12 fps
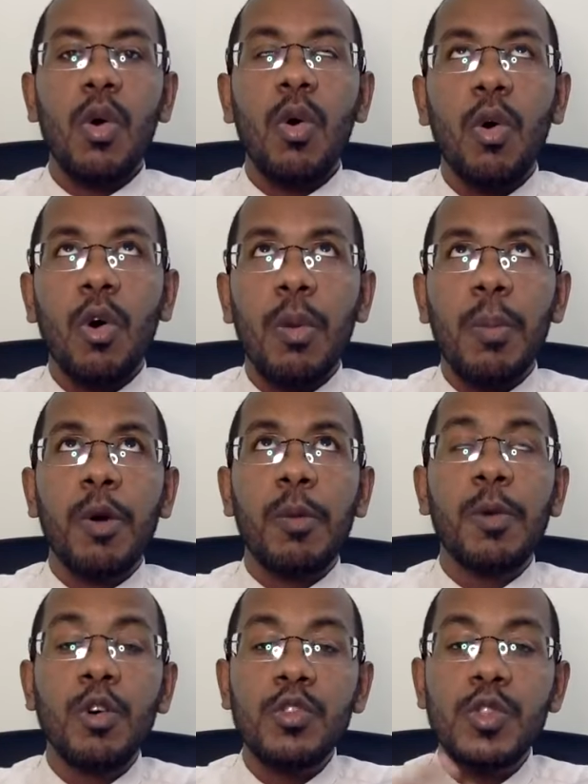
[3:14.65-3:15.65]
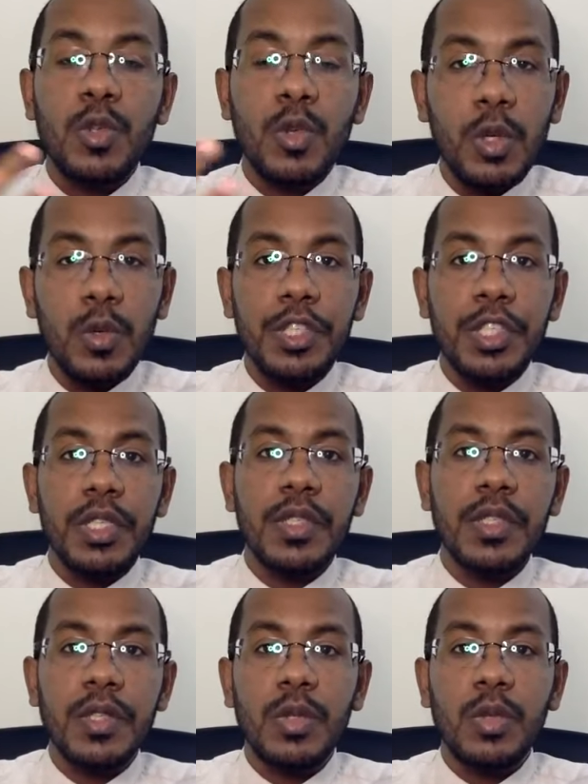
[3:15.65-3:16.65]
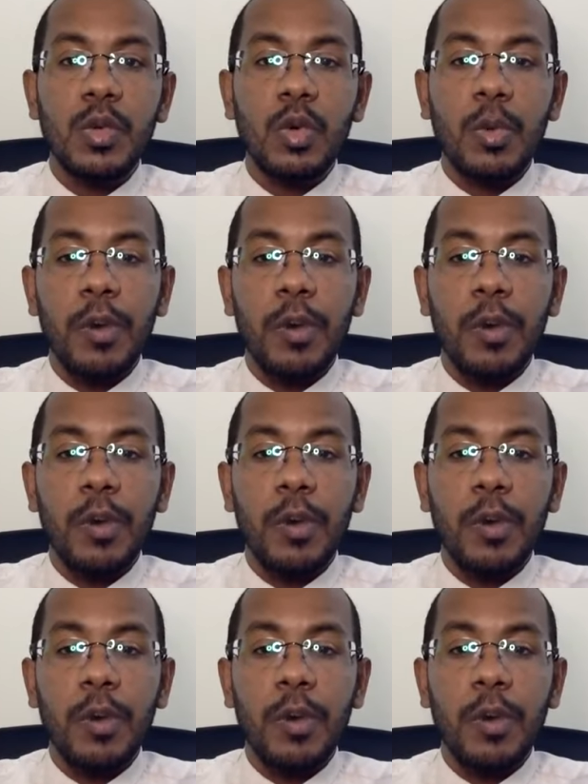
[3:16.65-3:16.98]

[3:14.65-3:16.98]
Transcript: or propose solutions to